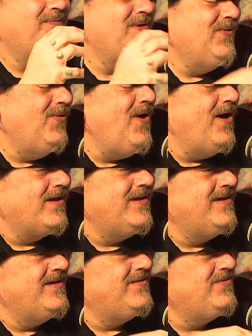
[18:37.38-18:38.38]
you look,
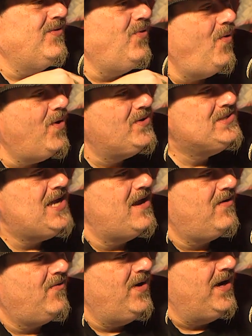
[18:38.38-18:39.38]
the
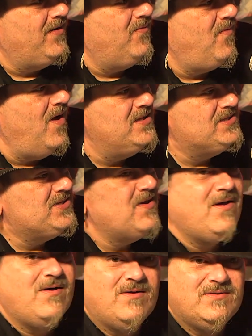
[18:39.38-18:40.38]
Loyalsock Creek runs
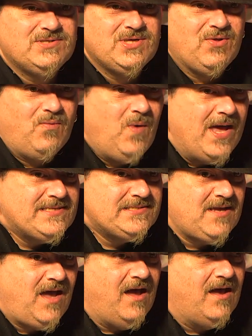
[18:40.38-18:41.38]
to the west
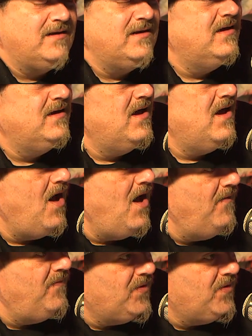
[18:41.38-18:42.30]
side of the